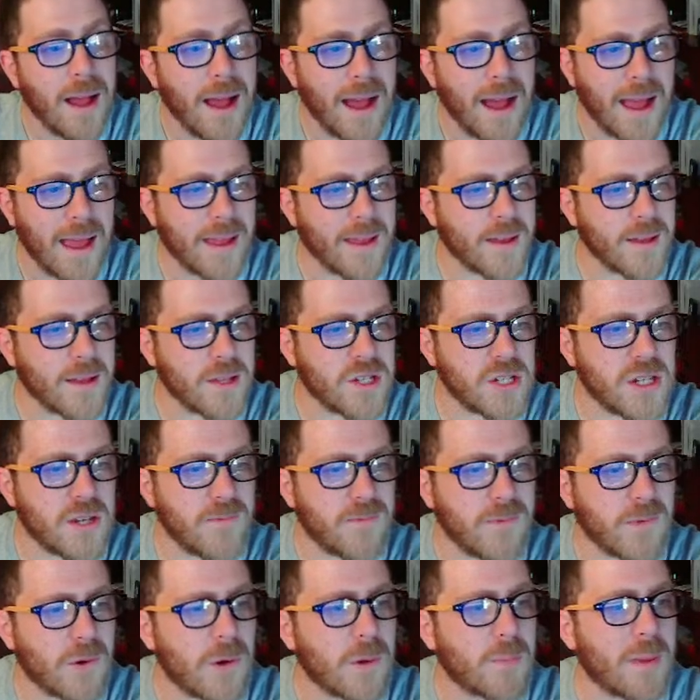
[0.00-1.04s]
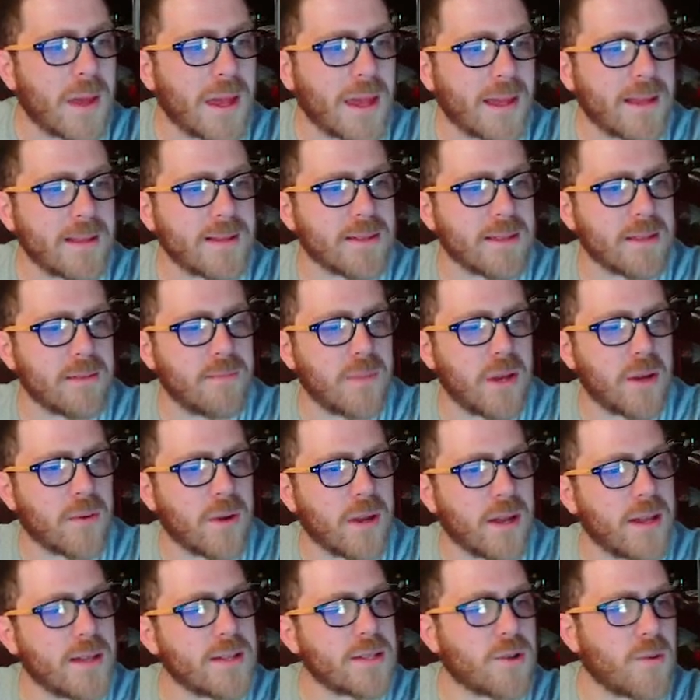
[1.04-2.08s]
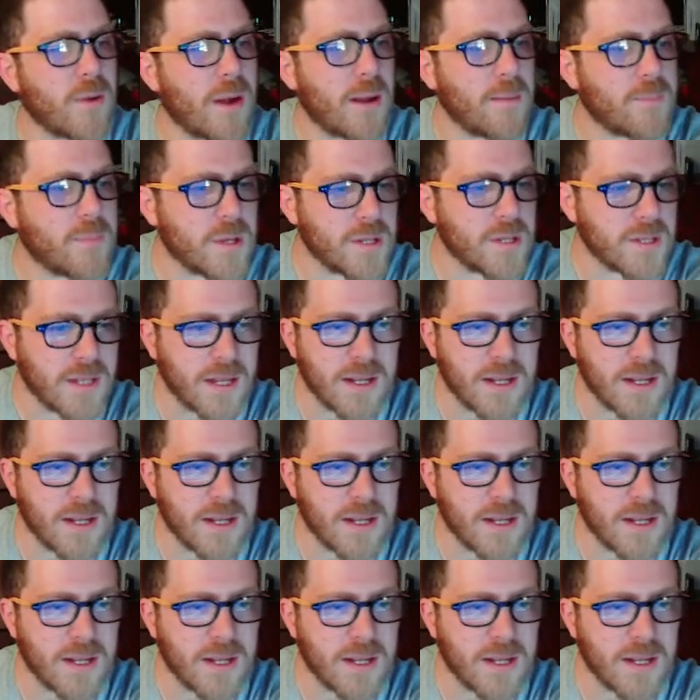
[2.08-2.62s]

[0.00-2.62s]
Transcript: Angered, she threw it back into the mirror as Krampus,